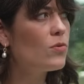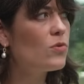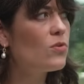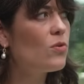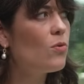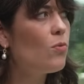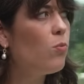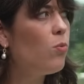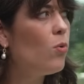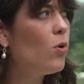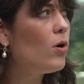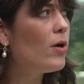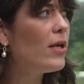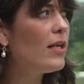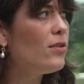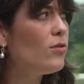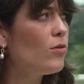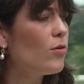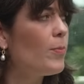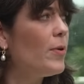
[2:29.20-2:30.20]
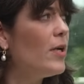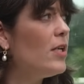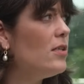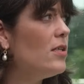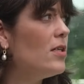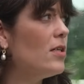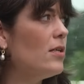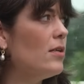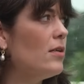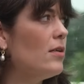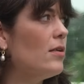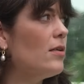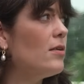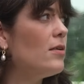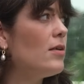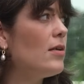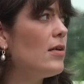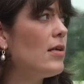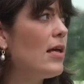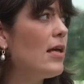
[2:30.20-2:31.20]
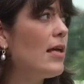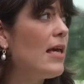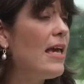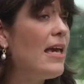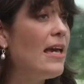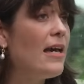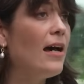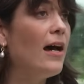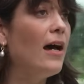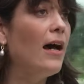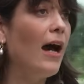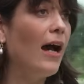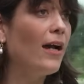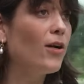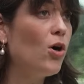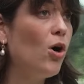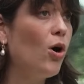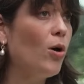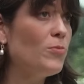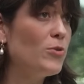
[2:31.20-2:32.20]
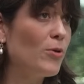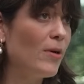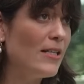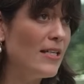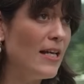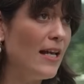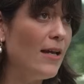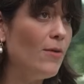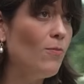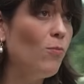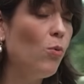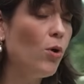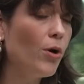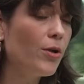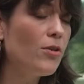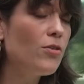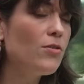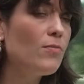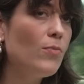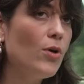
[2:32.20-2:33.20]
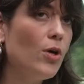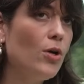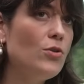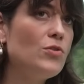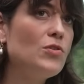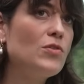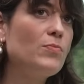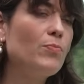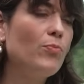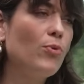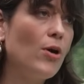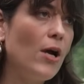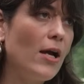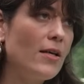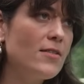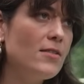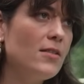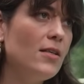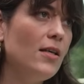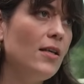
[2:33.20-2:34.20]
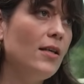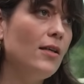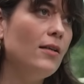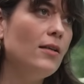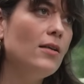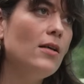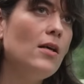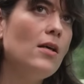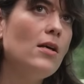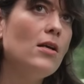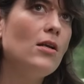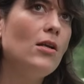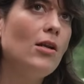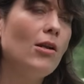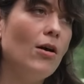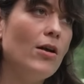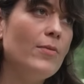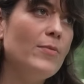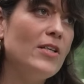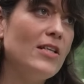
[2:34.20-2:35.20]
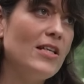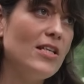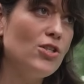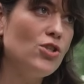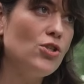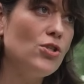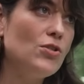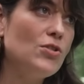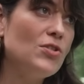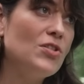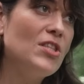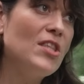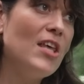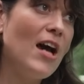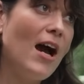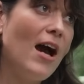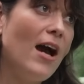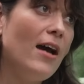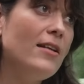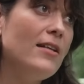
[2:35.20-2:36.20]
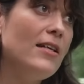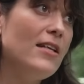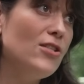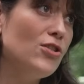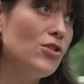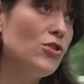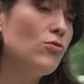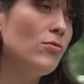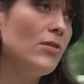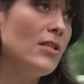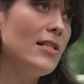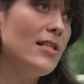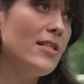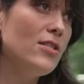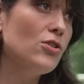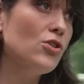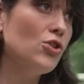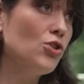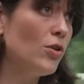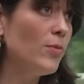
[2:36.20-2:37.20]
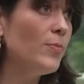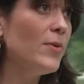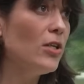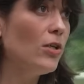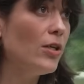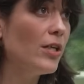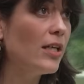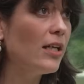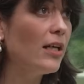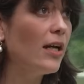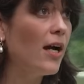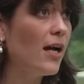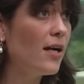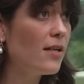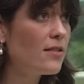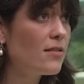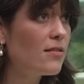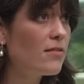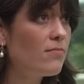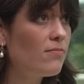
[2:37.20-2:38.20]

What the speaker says: So what, in your opinion, here at COP28, what are the most pressing climate issues that industry leaders should be looking at?